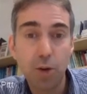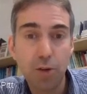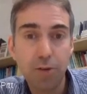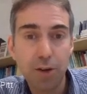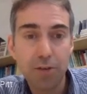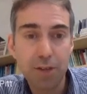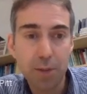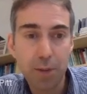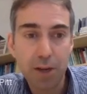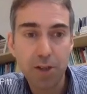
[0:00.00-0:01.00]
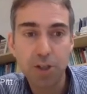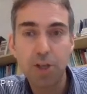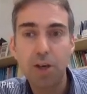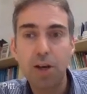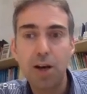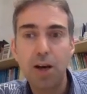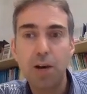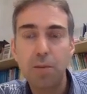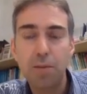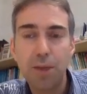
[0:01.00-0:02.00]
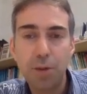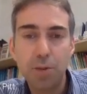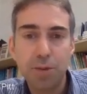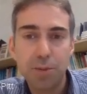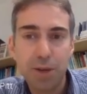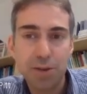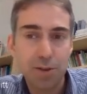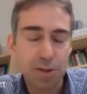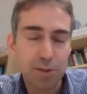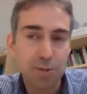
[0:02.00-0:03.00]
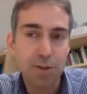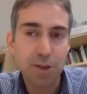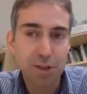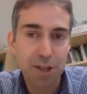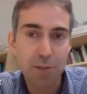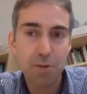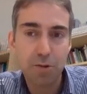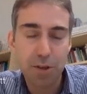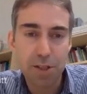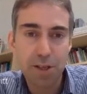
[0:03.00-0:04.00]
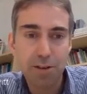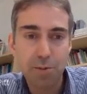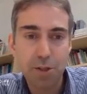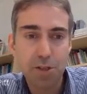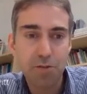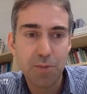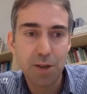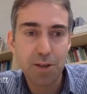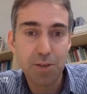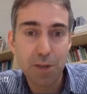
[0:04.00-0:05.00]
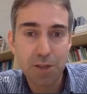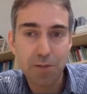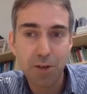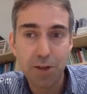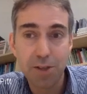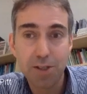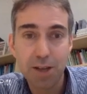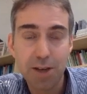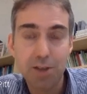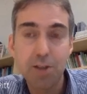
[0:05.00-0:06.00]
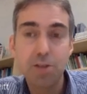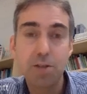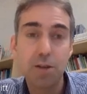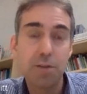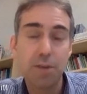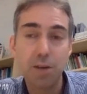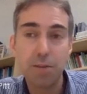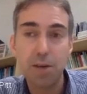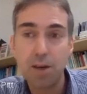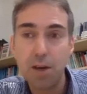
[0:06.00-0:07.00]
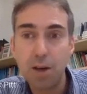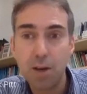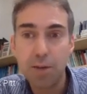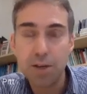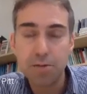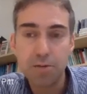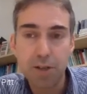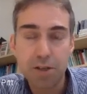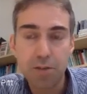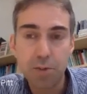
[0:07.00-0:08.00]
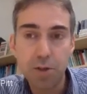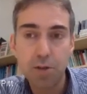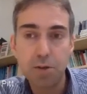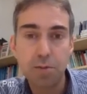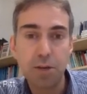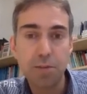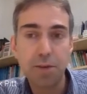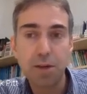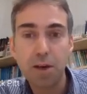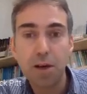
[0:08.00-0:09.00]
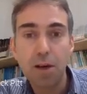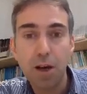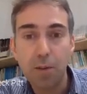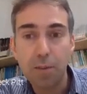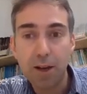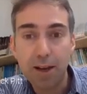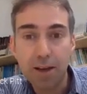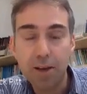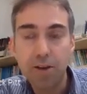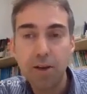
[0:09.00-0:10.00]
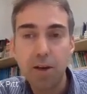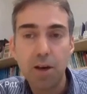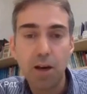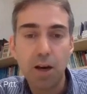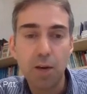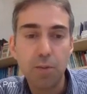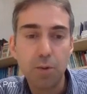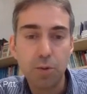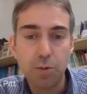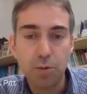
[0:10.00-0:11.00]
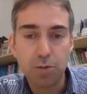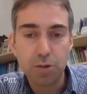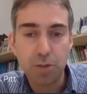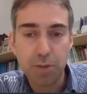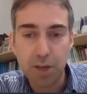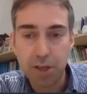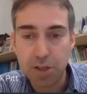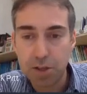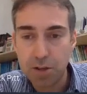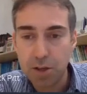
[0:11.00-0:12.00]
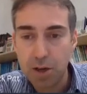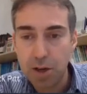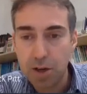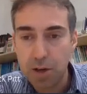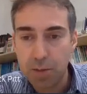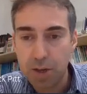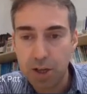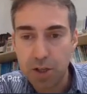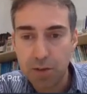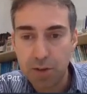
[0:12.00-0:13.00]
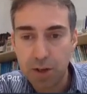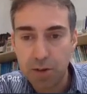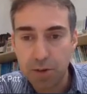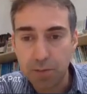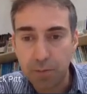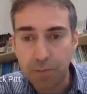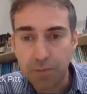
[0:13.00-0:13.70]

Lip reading: qualify for that badge. That will depend on the type of criteria which have been specified and set. So that might be a piece of reflective work, or it might be a link, or combination of those.